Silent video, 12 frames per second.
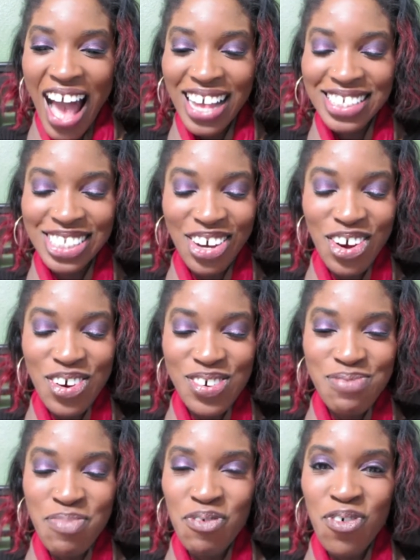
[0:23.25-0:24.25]
so
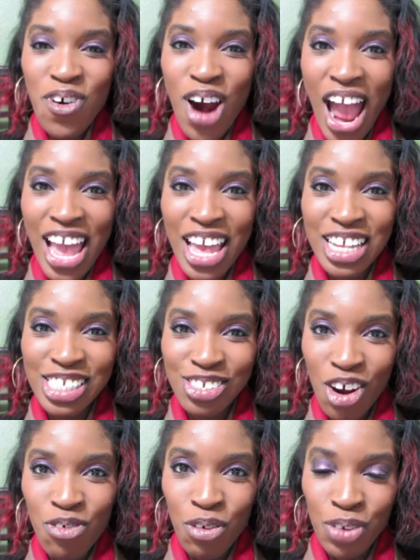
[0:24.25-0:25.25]
before I
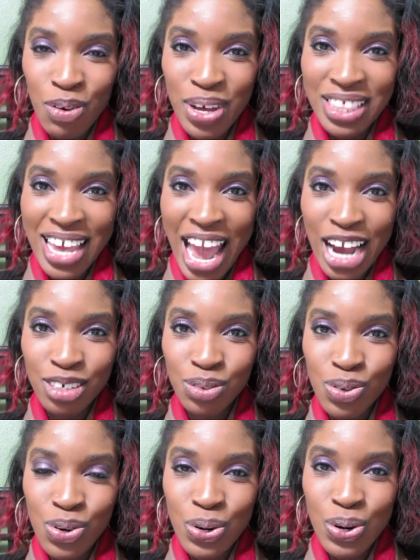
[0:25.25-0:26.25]
start reviewing the
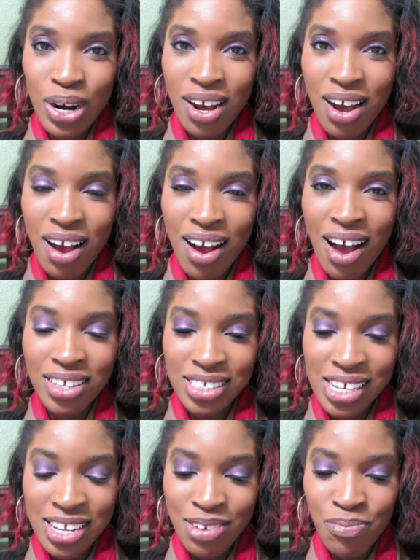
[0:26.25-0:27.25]
actual
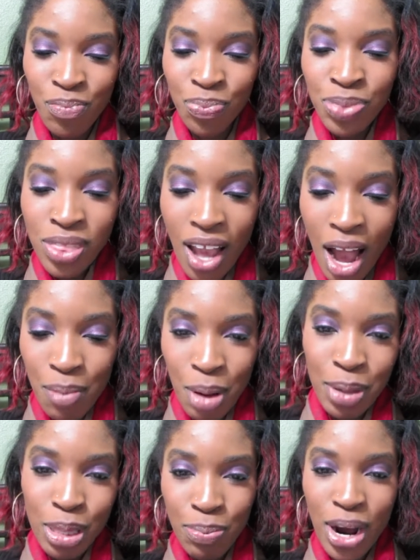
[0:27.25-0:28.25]
content, um,
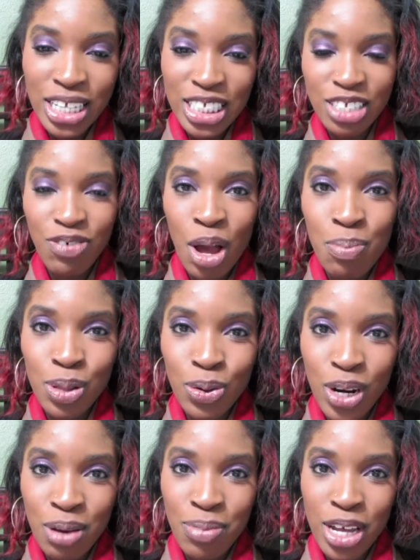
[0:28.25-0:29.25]
I'm in the process of
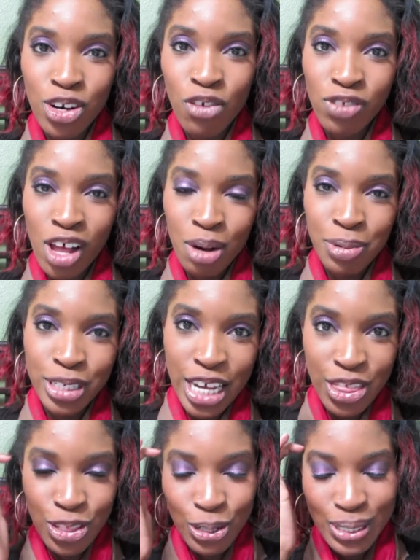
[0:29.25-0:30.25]
uploading my no vlog for
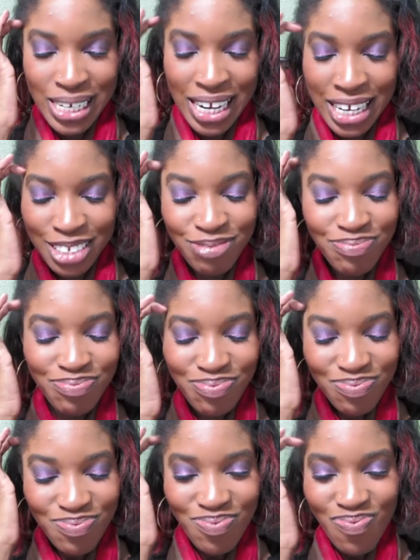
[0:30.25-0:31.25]
day 13
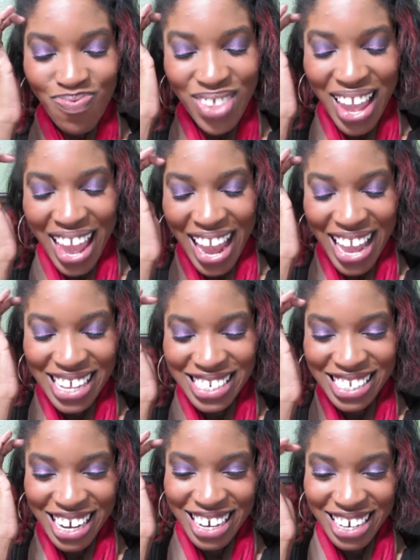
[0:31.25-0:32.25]

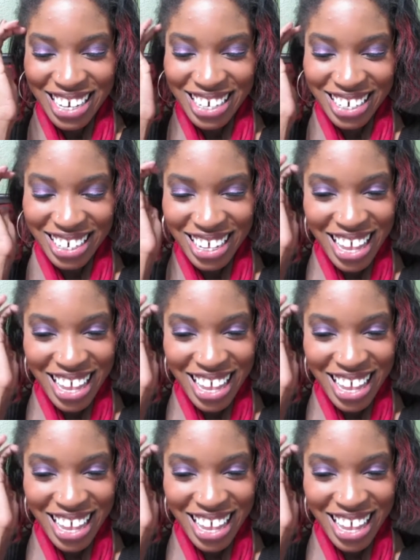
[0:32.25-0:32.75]
and uh,